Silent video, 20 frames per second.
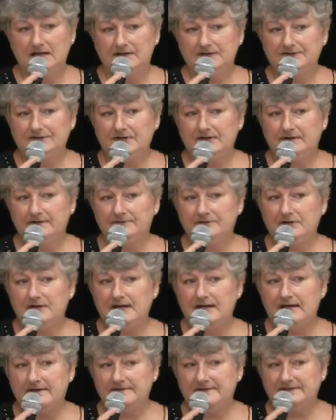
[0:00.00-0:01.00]
So if you
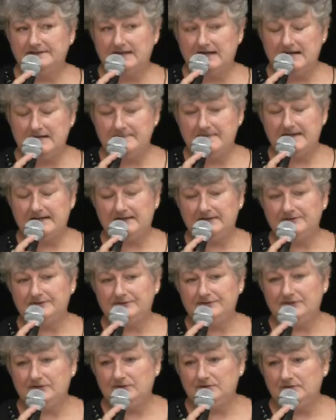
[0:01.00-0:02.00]
have a diabetic
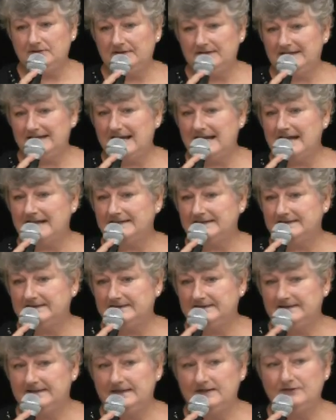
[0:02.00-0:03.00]
student that has a
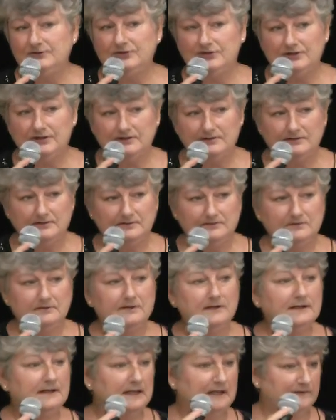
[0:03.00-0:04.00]
seizure,
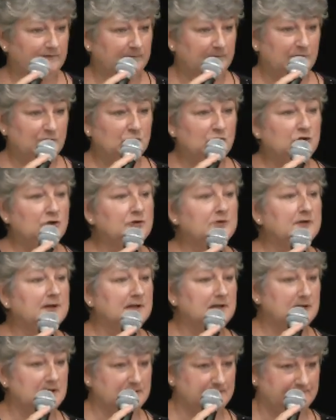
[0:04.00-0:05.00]
give them their
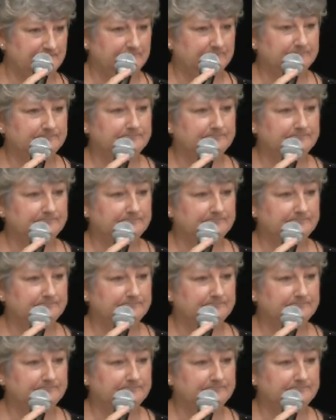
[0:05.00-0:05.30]
glucagon.